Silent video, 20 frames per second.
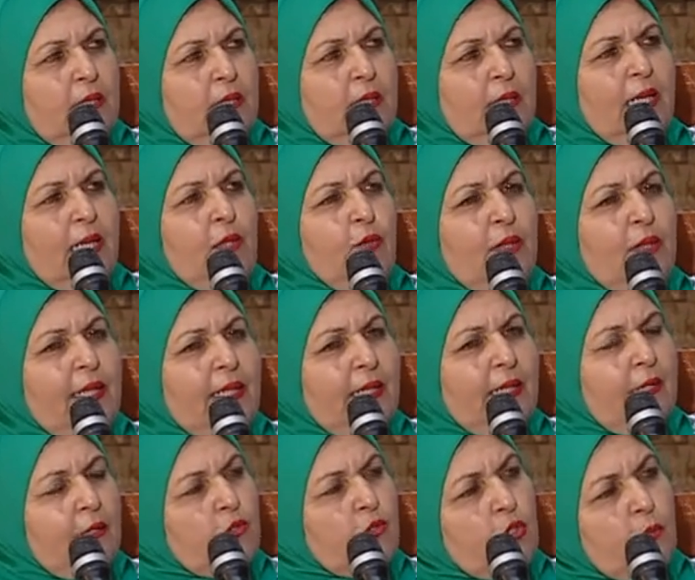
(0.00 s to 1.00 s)
now like
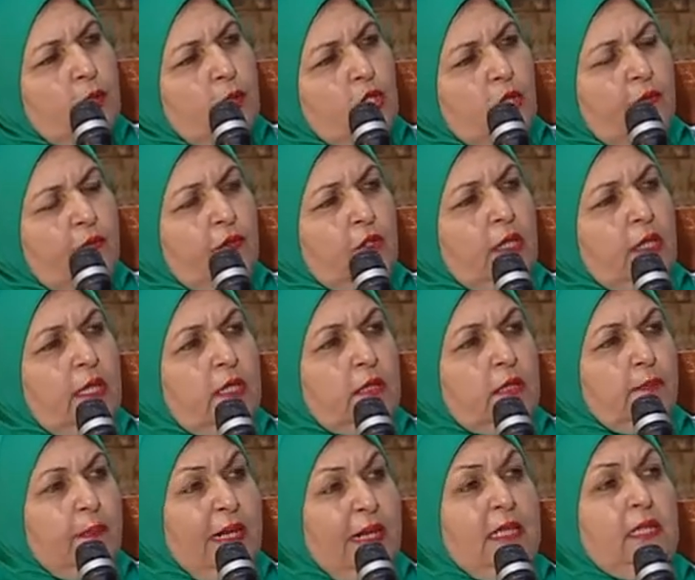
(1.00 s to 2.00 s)
an exhibition for
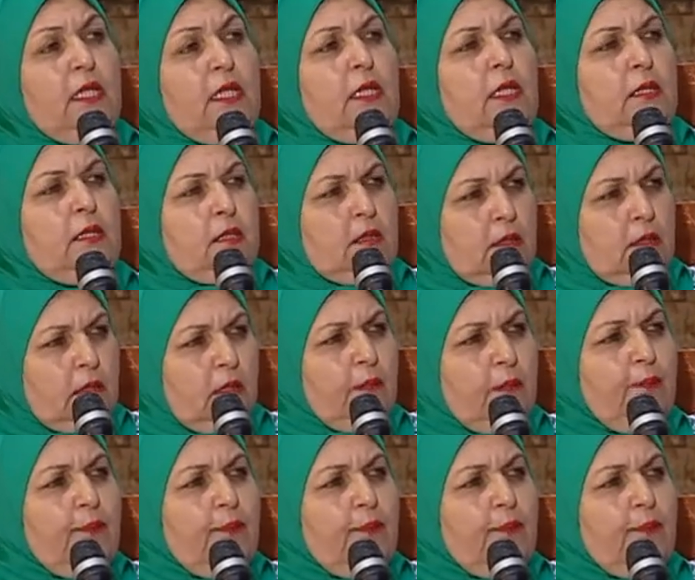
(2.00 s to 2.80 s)
his paintings.